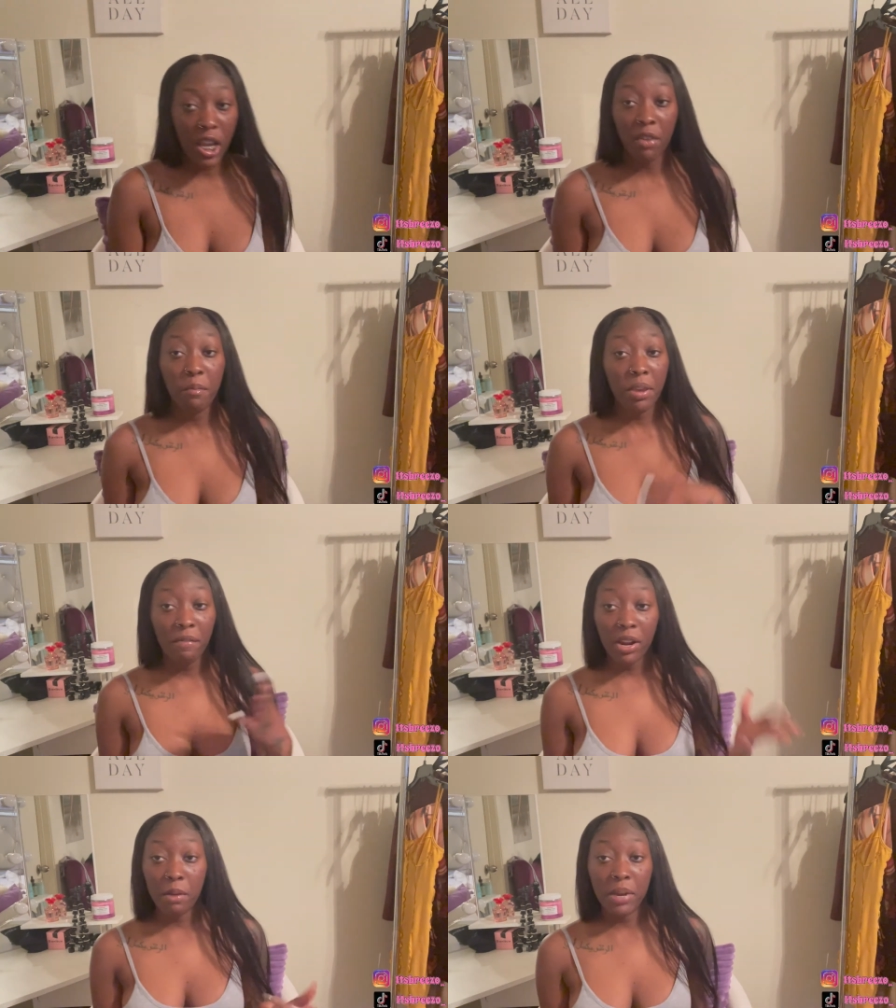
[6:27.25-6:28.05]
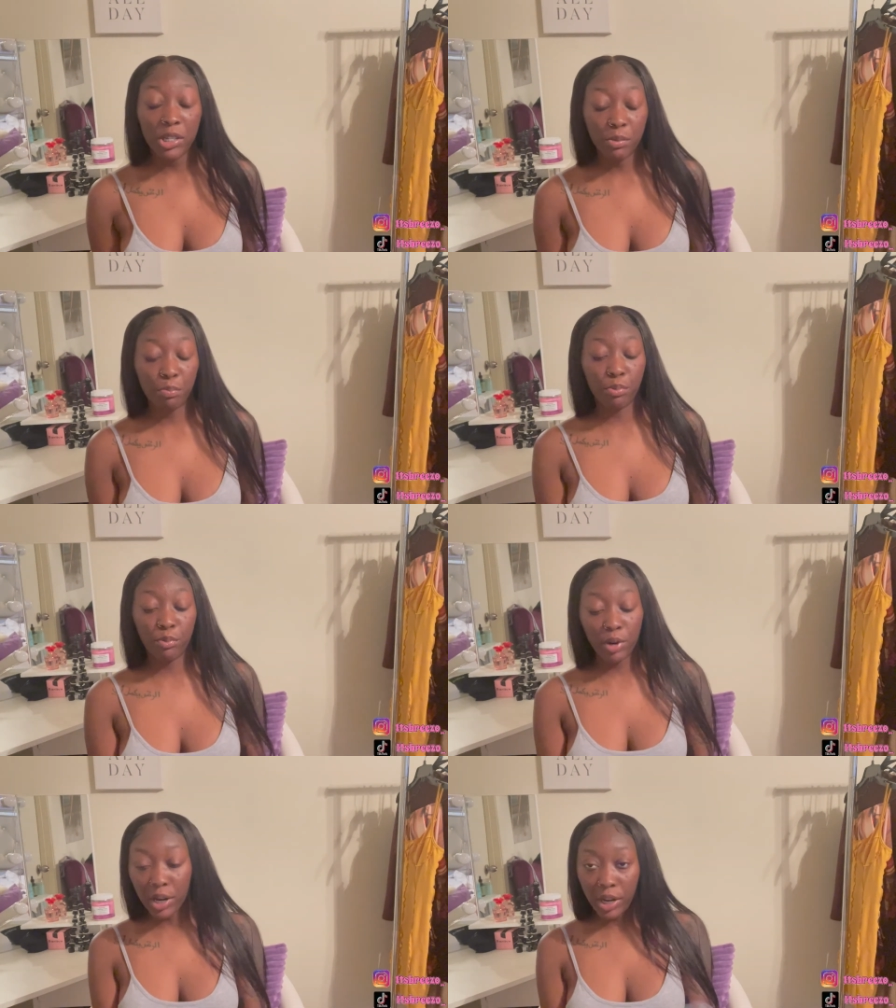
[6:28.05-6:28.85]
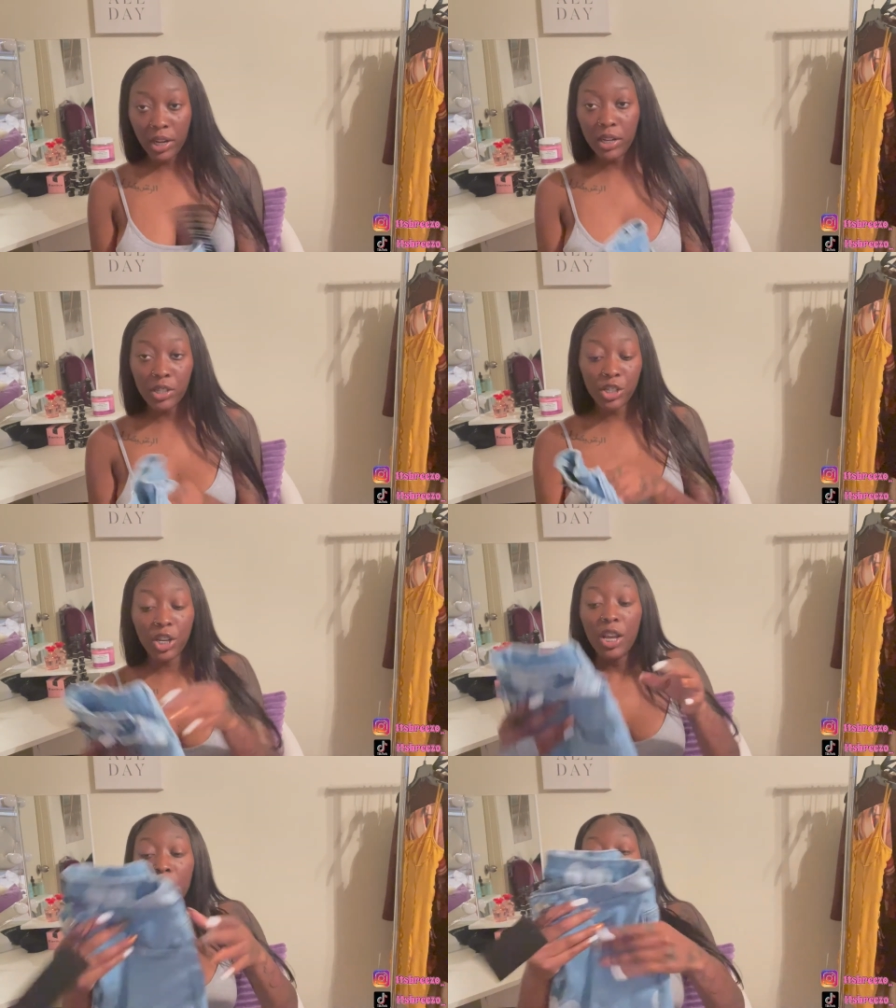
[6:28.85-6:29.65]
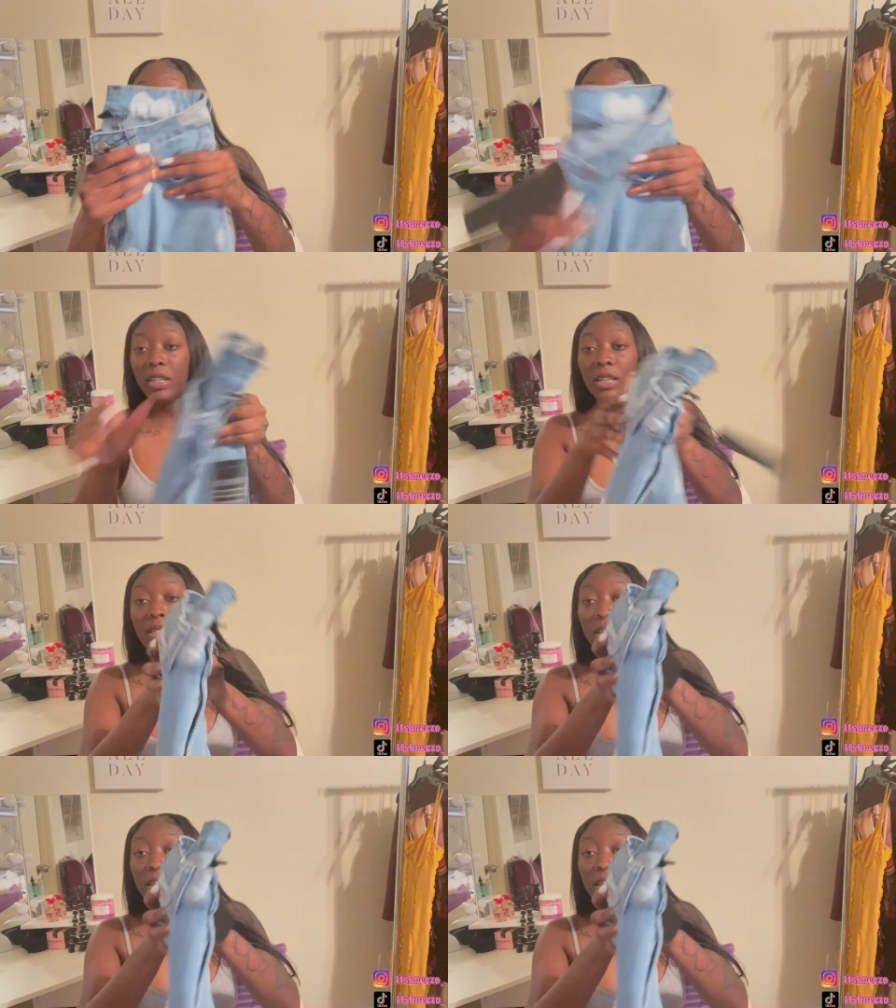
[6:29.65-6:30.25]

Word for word: giving me very much brunch. So these